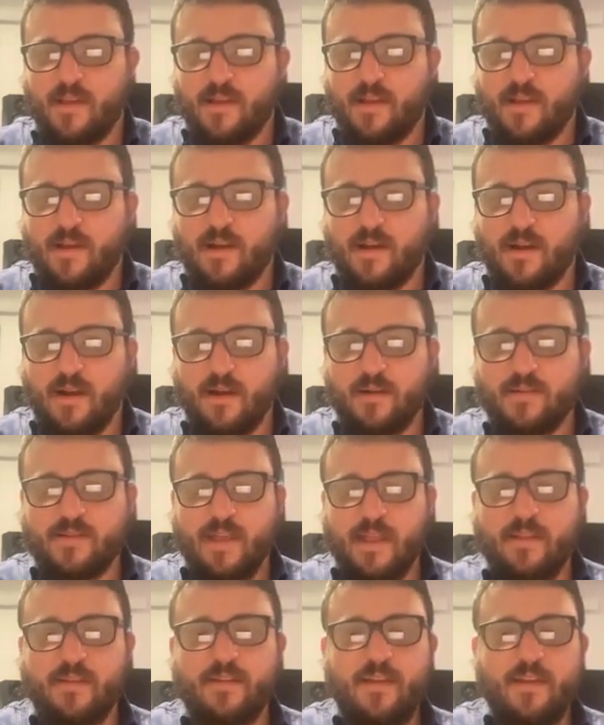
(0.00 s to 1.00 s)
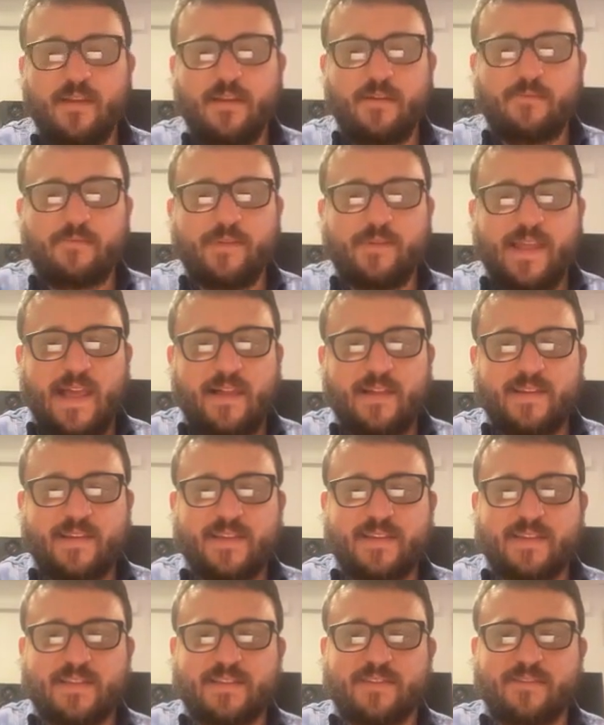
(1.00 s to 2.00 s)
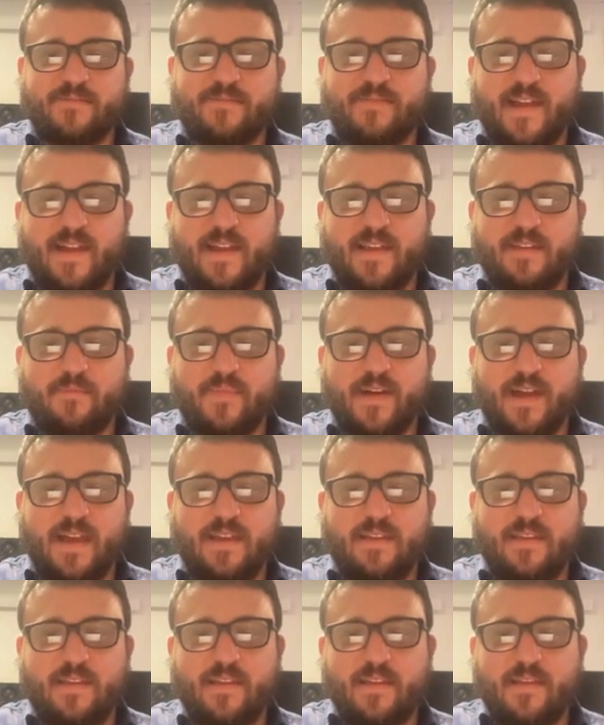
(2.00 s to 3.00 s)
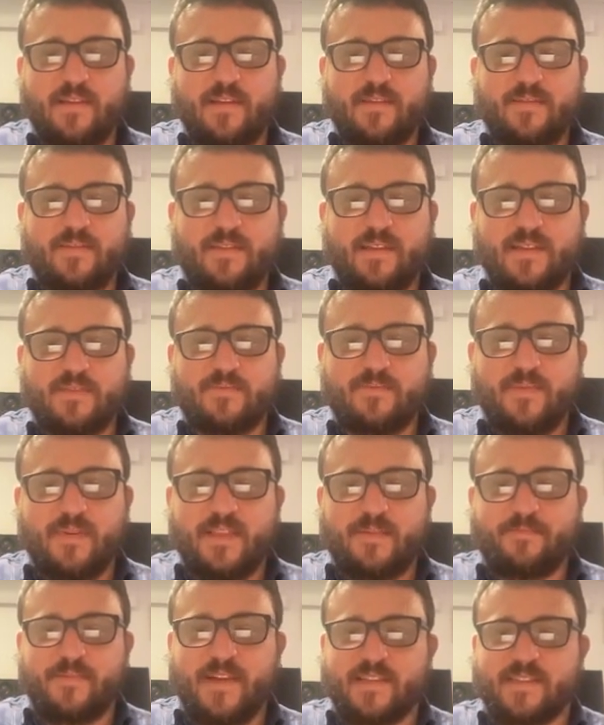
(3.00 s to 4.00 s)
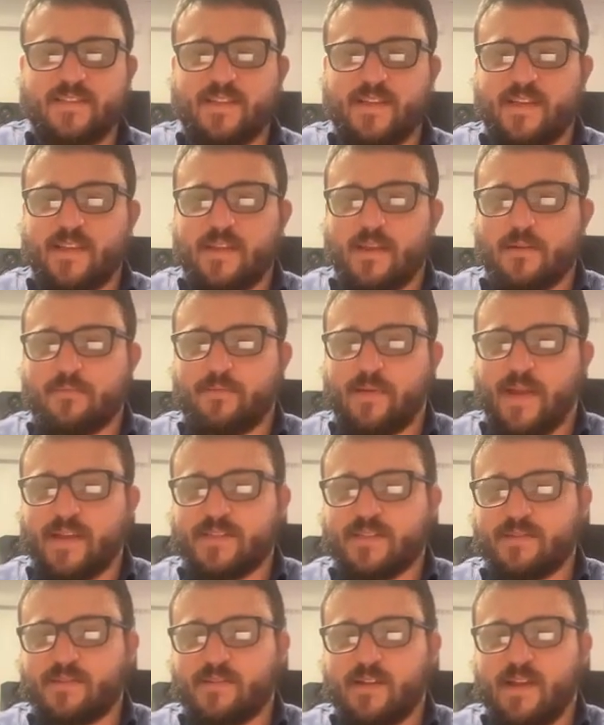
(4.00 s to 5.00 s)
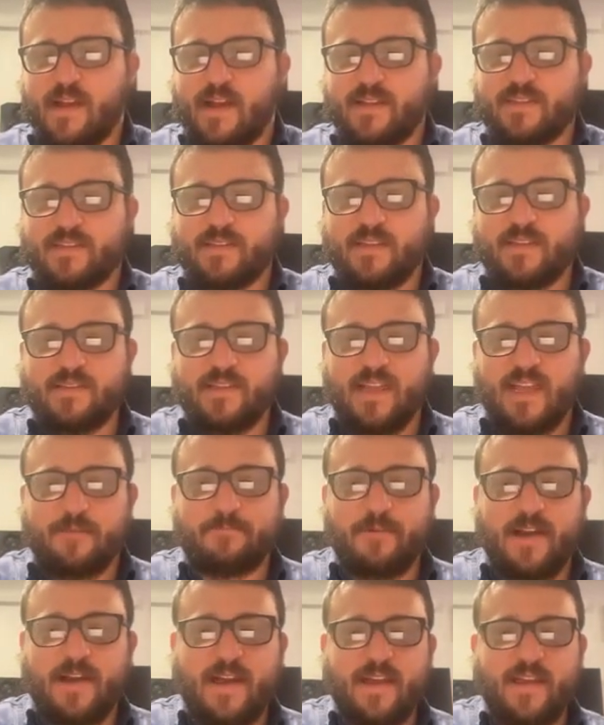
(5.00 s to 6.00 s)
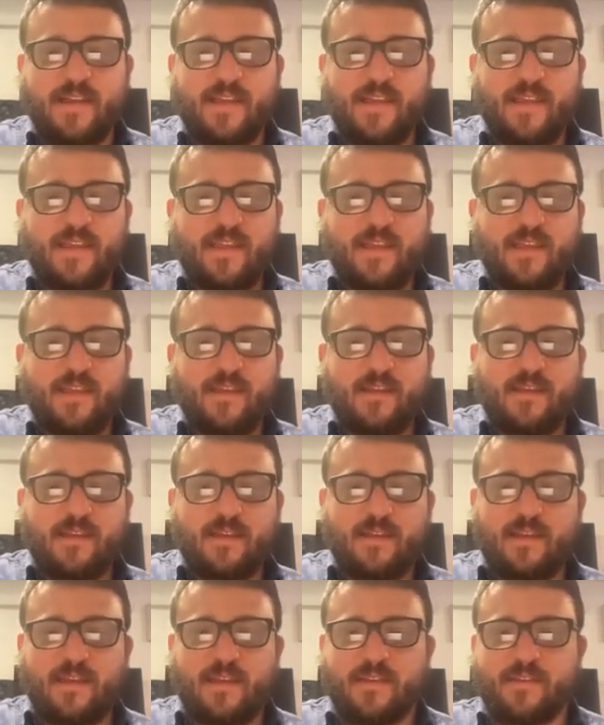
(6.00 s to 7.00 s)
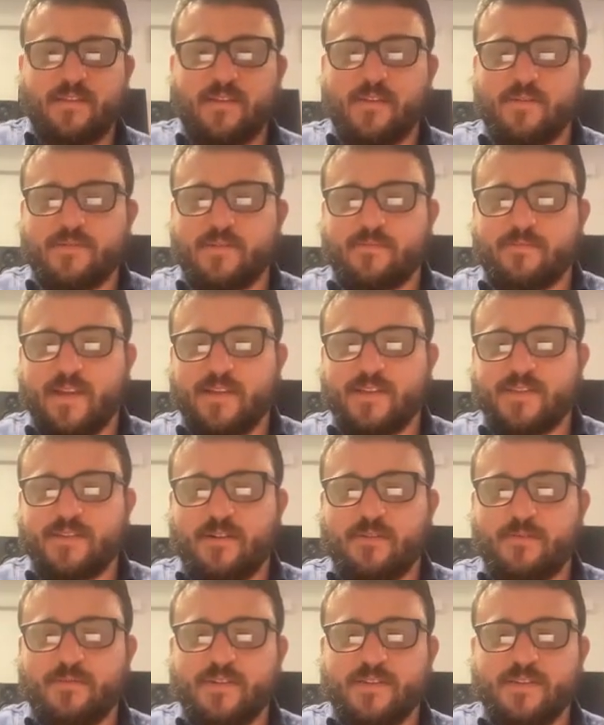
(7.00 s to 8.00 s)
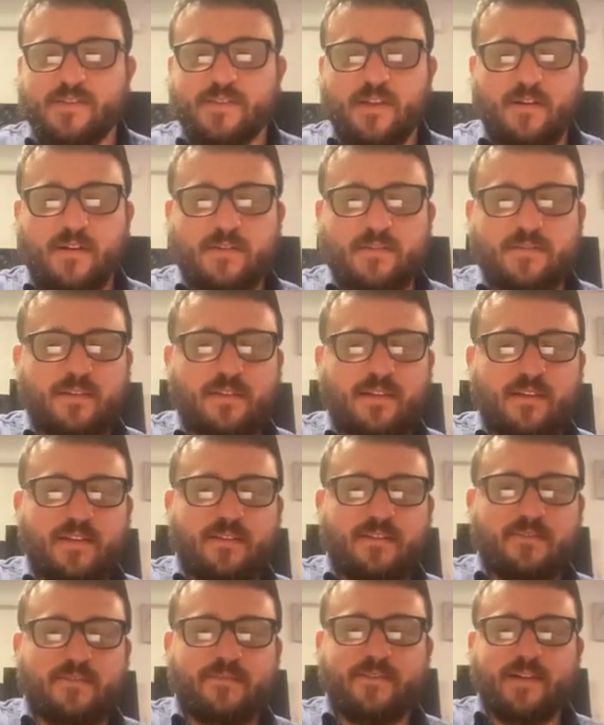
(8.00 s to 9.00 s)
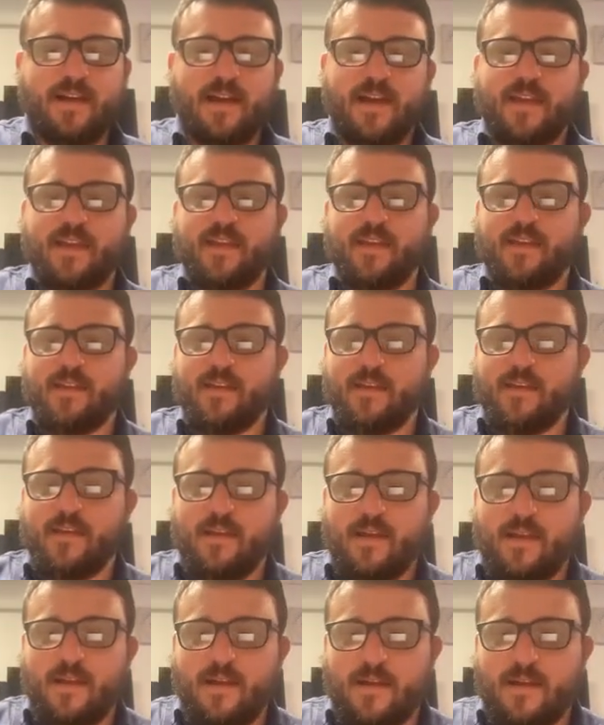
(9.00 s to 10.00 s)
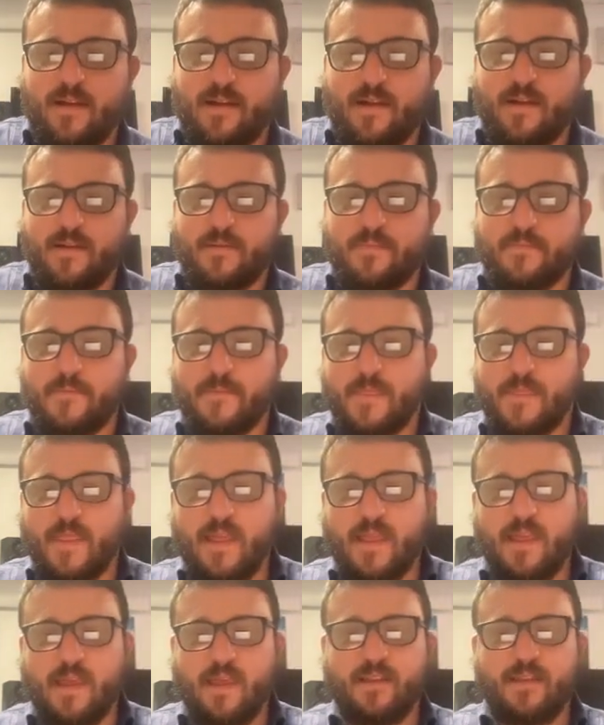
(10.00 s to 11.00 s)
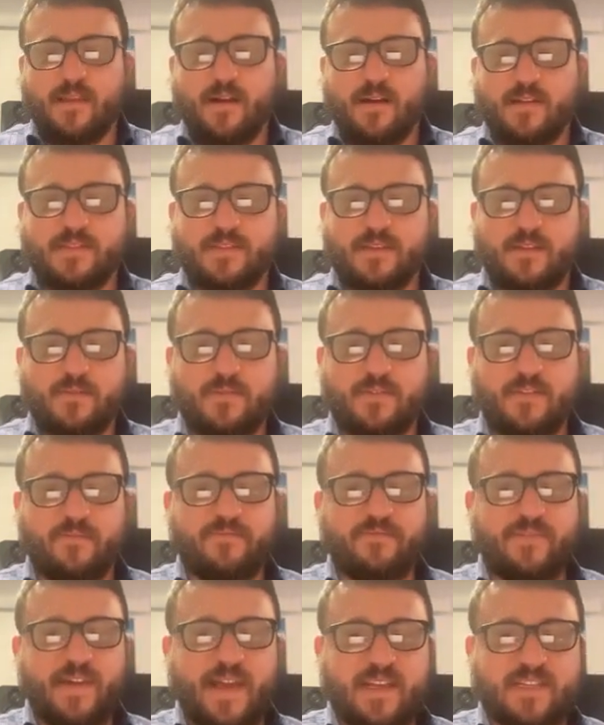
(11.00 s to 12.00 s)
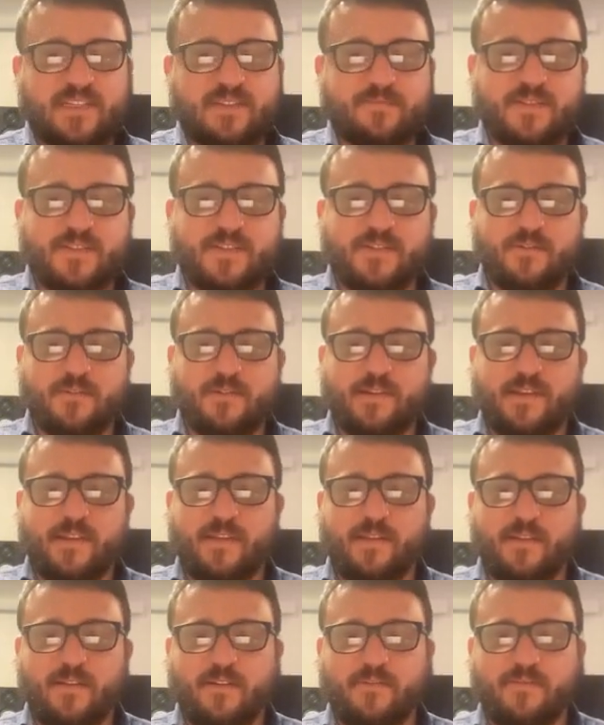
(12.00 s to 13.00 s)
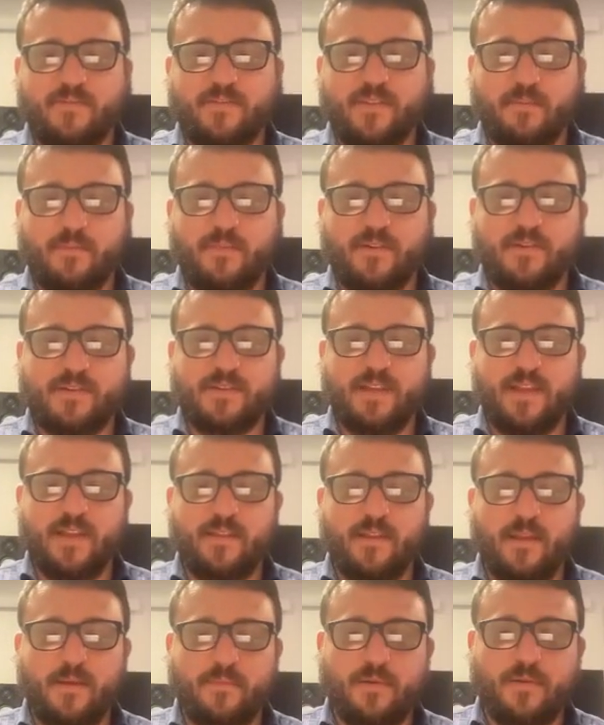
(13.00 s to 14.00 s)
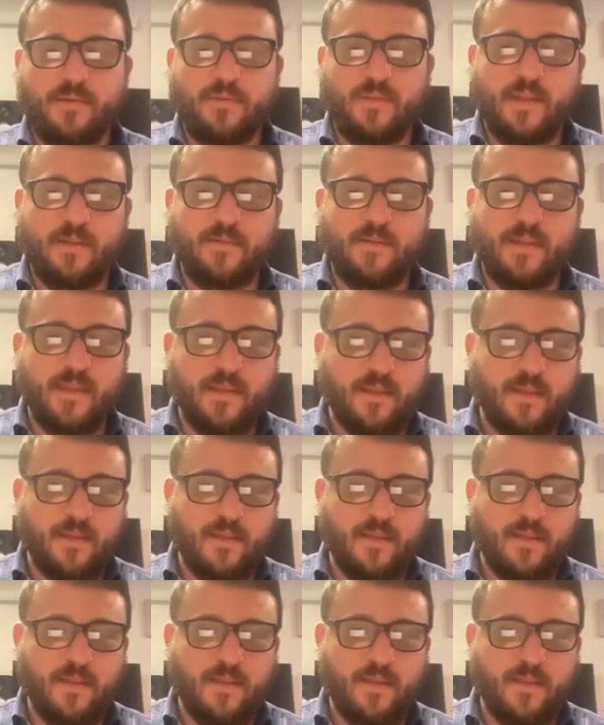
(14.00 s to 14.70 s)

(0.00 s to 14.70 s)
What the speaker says: And reality is defined by these really pesky irrational constants like pi, e, and the golden ratio, which is called phi. And also the vast majority of numbers in number theory